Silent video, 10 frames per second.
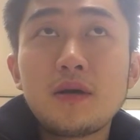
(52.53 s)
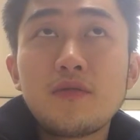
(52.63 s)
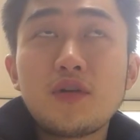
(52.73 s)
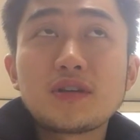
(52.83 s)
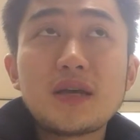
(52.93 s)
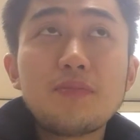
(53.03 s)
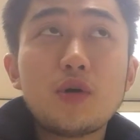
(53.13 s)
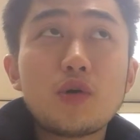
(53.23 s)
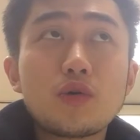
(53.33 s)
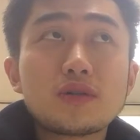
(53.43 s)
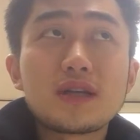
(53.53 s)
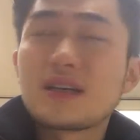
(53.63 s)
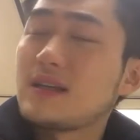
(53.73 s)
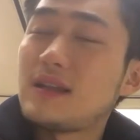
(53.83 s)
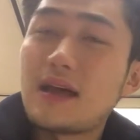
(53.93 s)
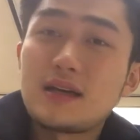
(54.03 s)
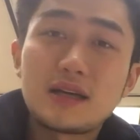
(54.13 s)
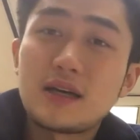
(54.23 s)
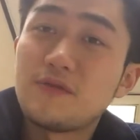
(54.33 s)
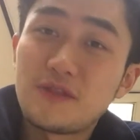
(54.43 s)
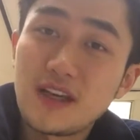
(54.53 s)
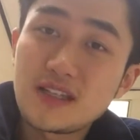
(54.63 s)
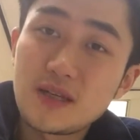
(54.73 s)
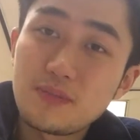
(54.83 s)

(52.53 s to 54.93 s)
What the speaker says: For example, is like a conflict